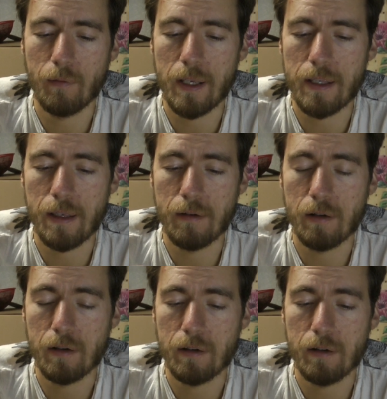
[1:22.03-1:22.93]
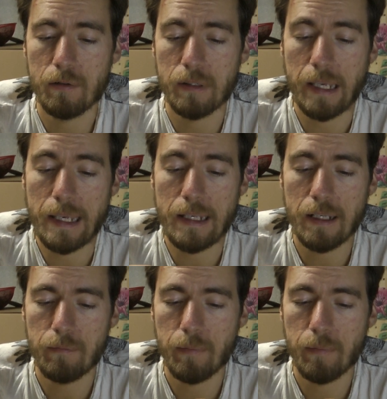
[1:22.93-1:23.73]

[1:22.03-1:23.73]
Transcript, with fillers: way they are okay in